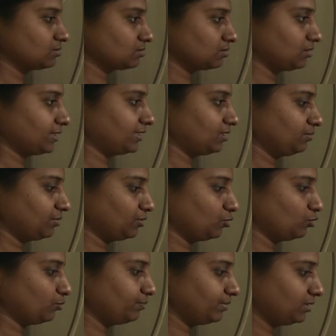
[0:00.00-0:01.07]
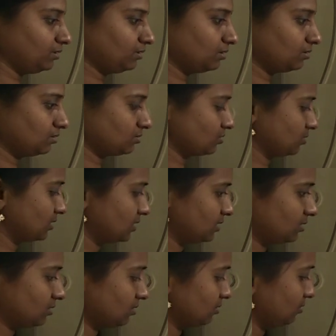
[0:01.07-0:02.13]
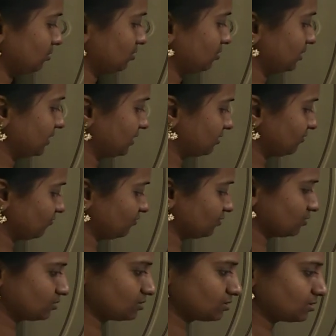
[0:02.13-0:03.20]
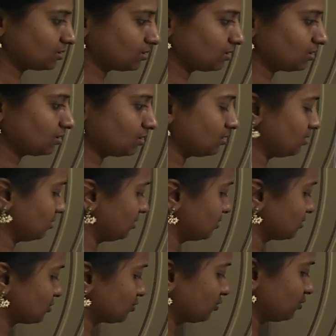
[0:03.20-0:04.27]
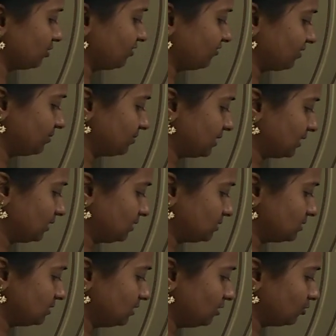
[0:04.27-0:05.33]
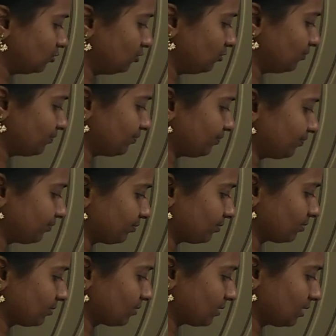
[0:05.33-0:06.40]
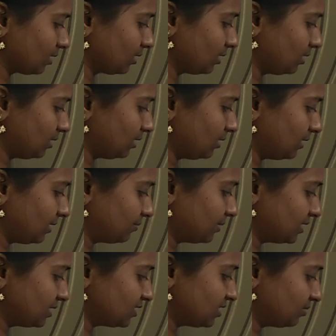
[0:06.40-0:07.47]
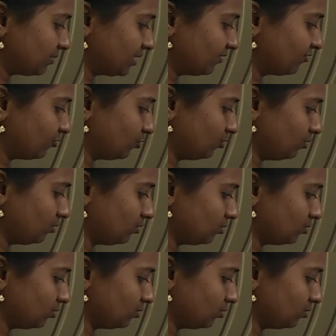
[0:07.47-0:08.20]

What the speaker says: Let it be open so that will not get confused. So if I am taking 0, lambda g by 4,